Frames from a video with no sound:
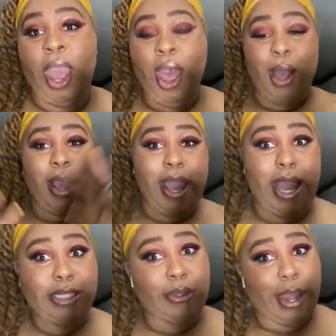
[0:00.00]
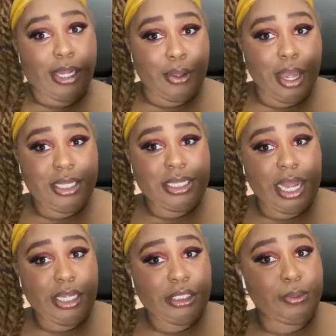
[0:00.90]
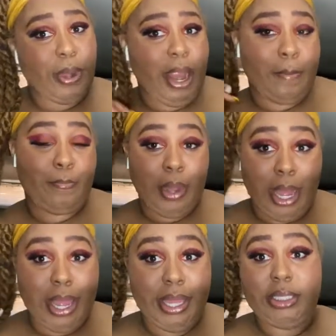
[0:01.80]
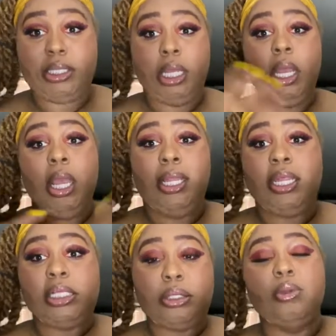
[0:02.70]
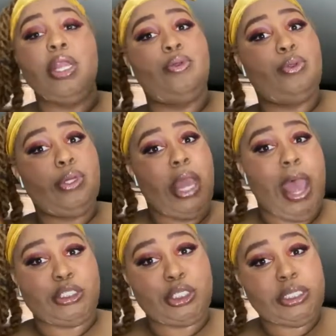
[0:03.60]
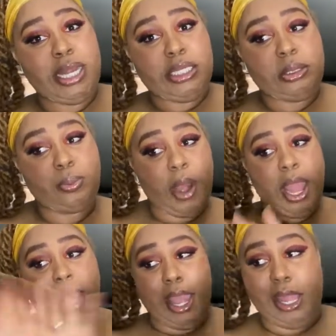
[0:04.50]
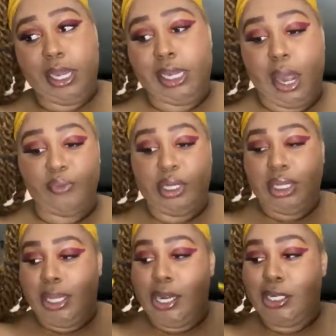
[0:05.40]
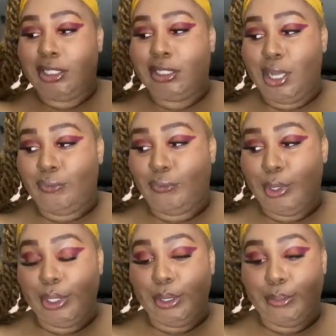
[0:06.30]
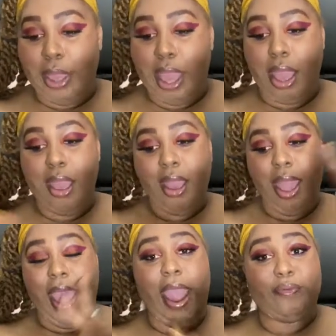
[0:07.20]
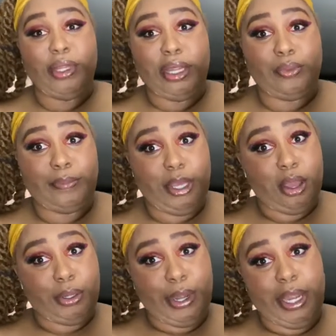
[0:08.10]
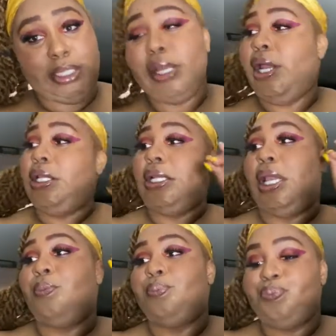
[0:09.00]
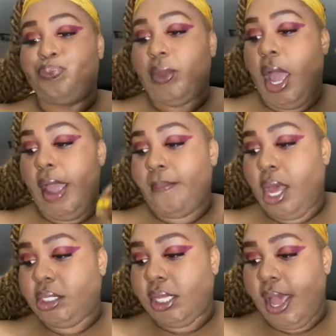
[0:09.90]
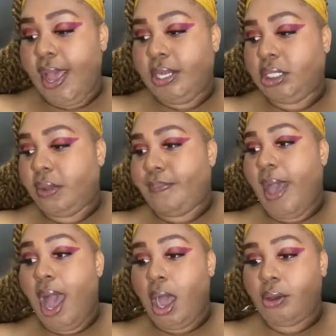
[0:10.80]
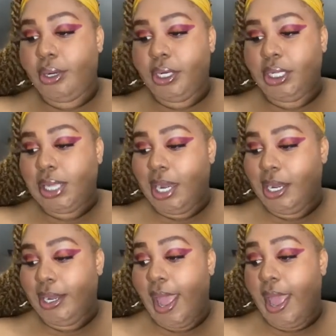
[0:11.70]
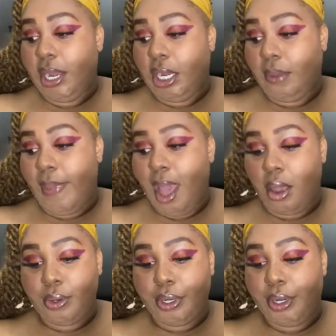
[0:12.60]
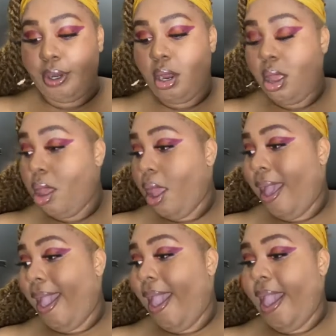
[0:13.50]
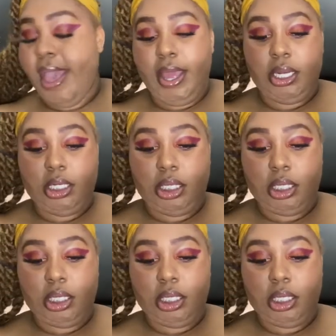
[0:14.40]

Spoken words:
Okay, guys, so I don't have setting spray, but this is where you would add your setting spray and let it sit for a little bit, and everything will be all great and dandy. I'm about to add some powder because I didn't add any powder, and